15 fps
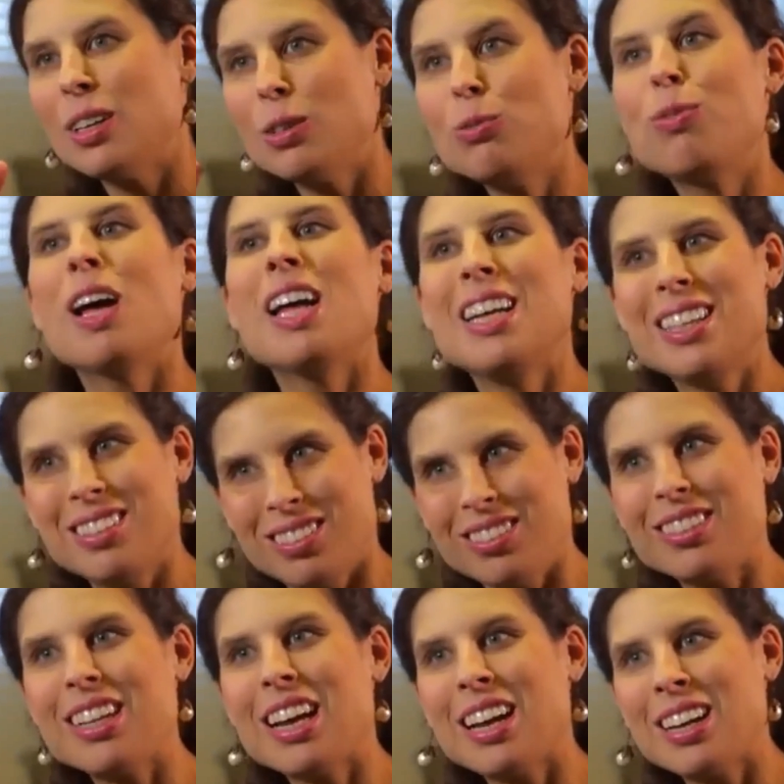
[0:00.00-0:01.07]
ready to
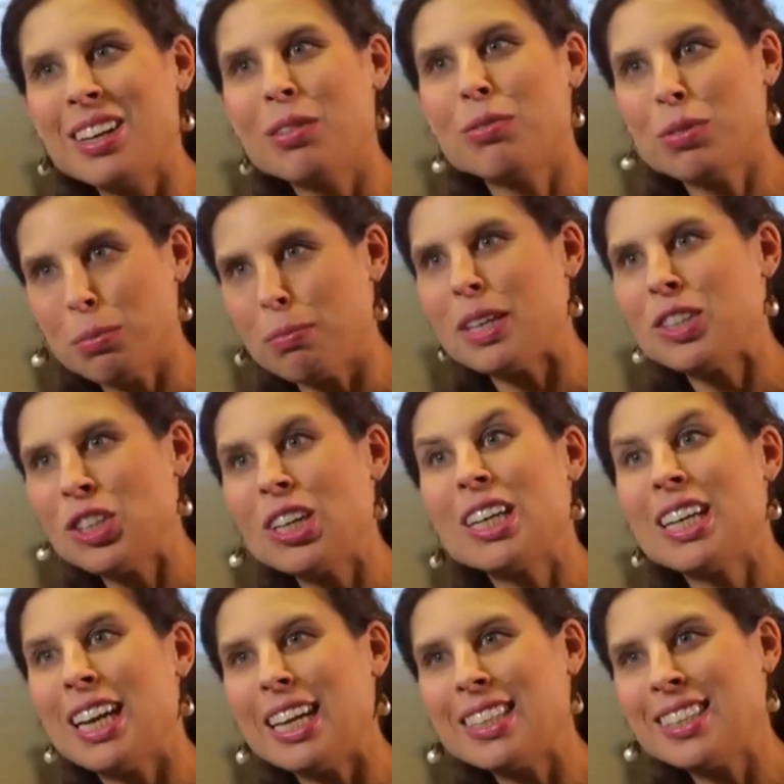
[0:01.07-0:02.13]
die for Bashar
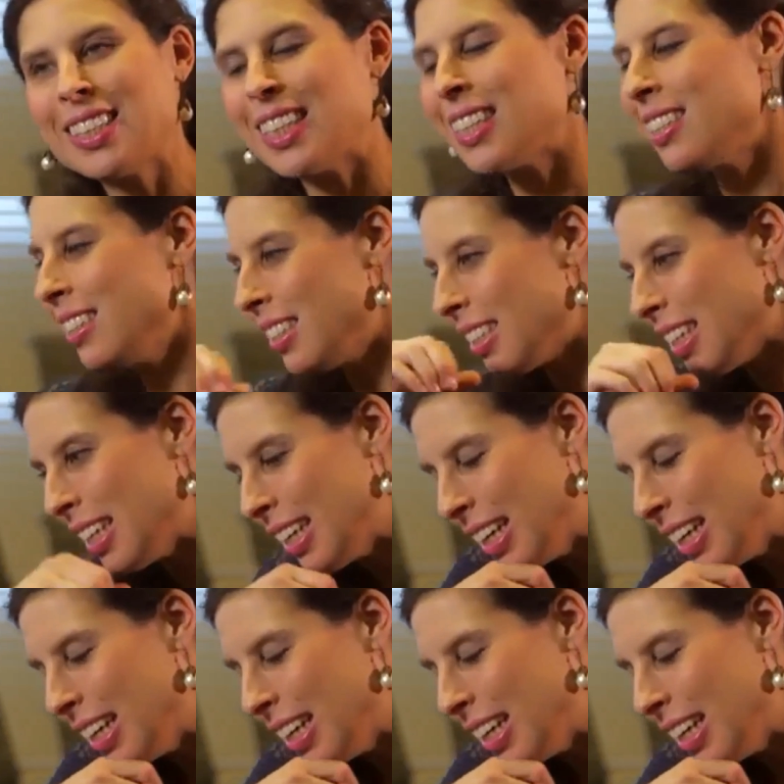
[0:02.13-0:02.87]
al-Assad.